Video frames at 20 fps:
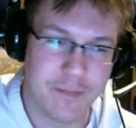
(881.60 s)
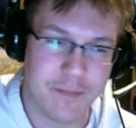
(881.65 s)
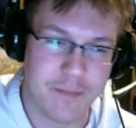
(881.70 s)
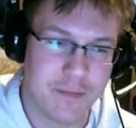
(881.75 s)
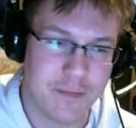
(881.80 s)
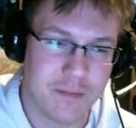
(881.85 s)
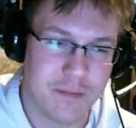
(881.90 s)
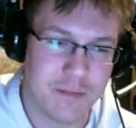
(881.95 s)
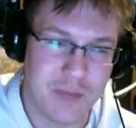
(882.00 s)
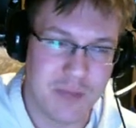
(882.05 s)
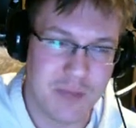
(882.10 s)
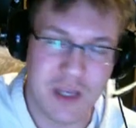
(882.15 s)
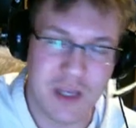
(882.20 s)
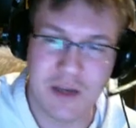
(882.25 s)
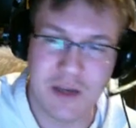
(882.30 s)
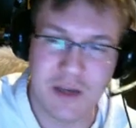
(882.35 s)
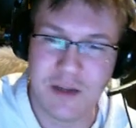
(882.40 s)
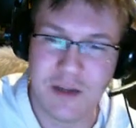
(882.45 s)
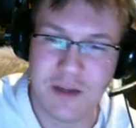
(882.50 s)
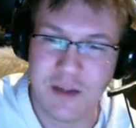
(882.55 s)

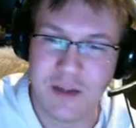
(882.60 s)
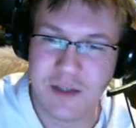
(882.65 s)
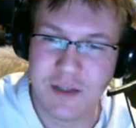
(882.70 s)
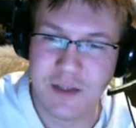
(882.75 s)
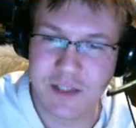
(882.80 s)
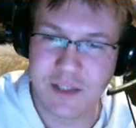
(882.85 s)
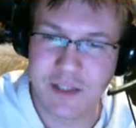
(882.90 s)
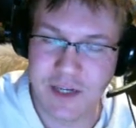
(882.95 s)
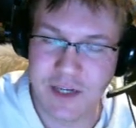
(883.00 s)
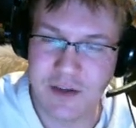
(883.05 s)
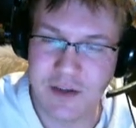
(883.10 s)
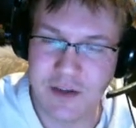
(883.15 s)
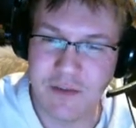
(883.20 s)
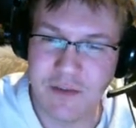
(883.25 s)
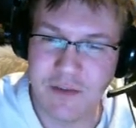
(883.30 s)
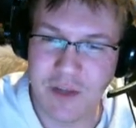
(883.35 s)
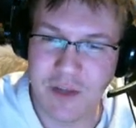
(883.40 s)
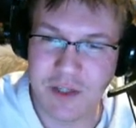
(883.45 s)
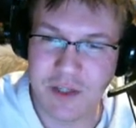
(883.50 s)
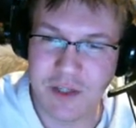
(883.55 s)
mean, standard
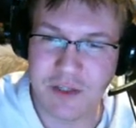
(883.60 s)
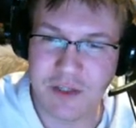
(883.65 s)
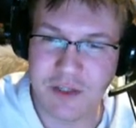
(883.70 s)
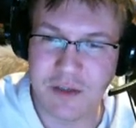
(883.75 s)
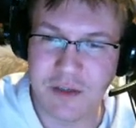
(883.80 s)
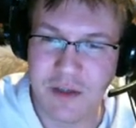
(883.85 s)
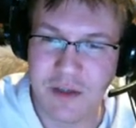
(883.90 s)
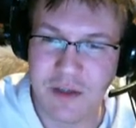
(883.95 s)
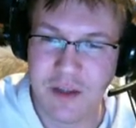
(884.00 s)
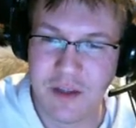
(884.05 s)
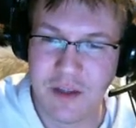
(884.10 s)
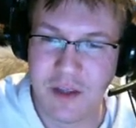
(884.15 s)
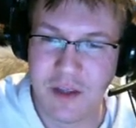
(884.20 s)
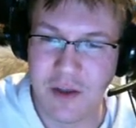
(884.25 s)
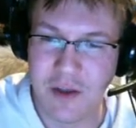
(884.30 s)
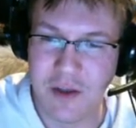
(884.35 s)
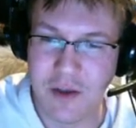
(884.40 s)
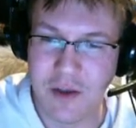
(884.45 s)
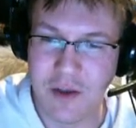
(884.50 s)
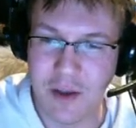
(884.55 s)
deviation,
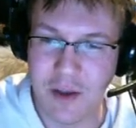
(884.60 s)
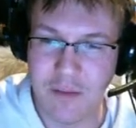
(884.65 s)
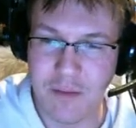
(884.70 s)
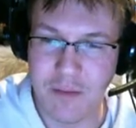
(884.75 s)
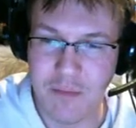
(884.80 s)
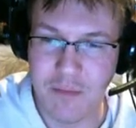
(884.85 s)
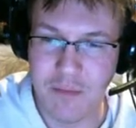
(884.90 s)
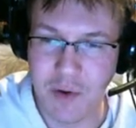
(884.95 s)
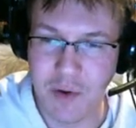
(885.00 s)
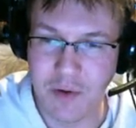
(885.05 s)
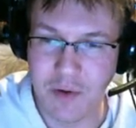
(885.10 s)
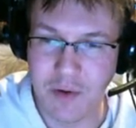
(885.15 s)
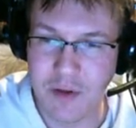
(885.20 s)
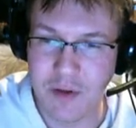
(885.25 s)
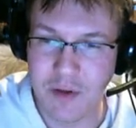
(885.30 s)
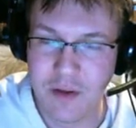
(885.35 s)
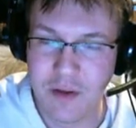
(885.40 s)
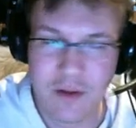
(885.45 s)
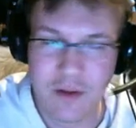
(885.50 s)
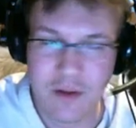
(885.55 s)
and mode
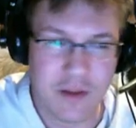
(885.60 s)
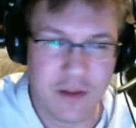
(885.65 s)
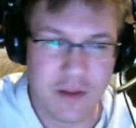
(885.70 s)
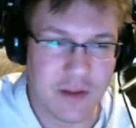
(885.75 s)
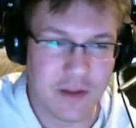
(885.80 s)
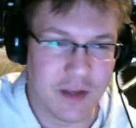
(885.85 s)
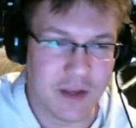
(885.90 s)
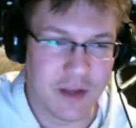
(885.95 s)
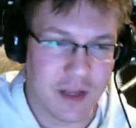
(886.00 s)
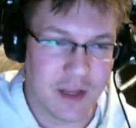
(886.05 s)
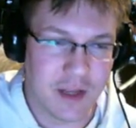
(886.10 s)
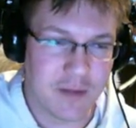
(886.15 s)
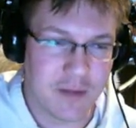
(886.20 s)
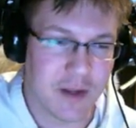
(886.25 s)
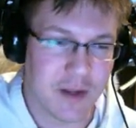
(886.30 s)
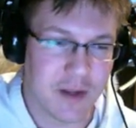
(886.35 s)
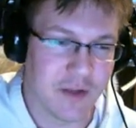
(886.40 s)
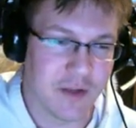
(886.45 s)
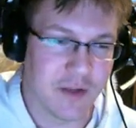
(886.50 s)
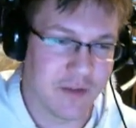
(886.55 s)
than
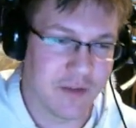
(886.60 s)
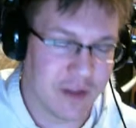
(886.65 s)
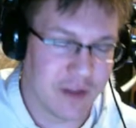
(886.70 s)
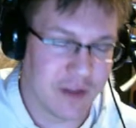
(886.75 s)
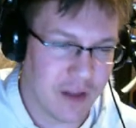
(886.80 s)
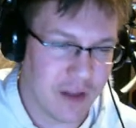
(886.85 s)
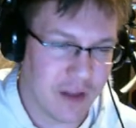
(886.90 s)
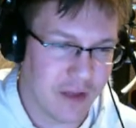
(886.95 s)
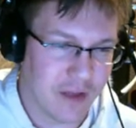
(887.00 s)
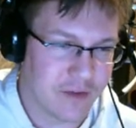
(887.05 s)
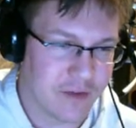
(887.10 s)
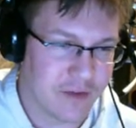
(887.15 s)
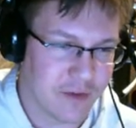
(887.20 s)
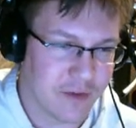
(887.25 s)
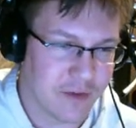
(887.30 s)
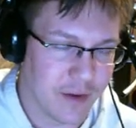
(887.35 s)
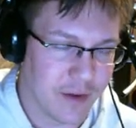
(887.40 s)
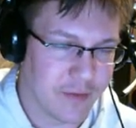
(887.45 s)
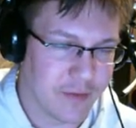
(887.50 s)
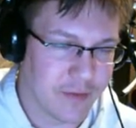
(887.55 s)
anybody else in the class,
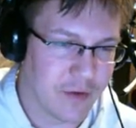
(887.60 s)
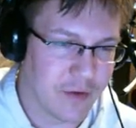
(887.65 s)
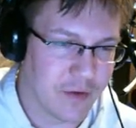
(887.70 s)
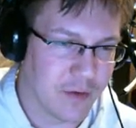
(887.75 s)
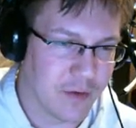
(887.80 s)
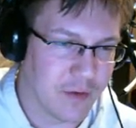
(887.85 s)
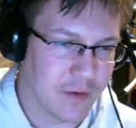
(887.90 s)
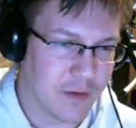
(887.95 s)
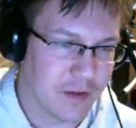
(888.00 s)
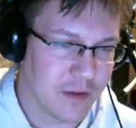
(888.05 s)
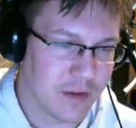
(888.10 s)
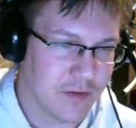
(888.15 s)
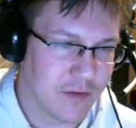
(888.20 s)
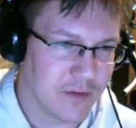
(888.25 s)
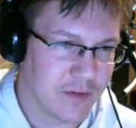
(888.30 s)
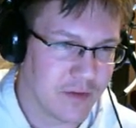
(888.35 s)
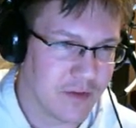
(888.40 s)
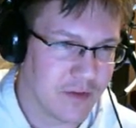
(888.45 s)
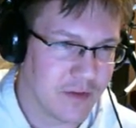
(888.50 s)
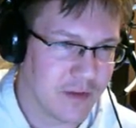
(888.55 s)
right? So
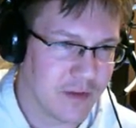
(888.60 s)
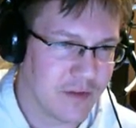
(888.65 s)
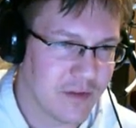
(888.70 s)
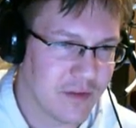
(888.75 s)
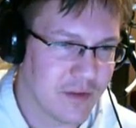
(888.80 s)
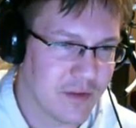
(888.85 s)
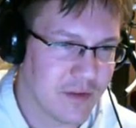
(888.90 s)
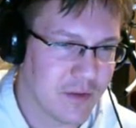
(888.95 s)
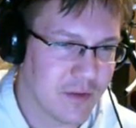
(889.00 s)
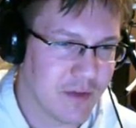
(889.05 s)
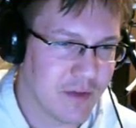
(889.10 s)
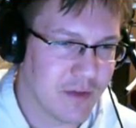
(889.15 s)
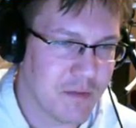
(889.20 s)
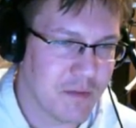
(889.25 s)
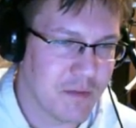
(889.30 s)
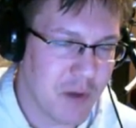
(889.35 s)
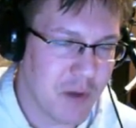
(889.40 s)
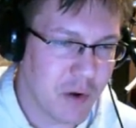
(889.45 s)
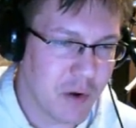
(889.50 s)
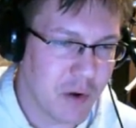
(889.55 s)
let's see if we have a
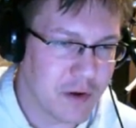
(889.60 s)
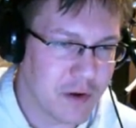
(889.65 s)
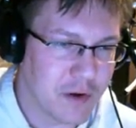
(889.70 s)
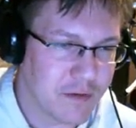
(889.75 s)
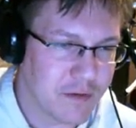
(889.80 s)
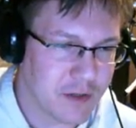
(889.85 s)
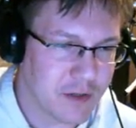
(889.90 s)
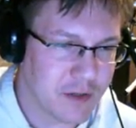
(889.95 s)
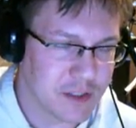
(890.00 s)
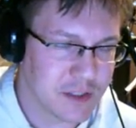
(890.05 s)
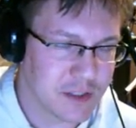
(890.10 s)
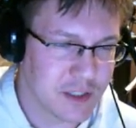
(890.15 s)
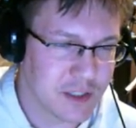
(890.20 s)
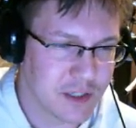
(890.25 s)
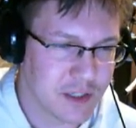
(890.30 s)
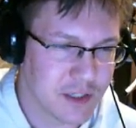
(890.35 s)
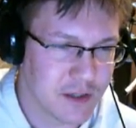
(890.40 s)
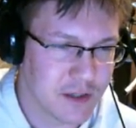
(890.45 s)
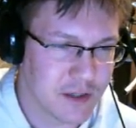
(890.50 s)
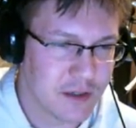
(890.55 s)
mode function here.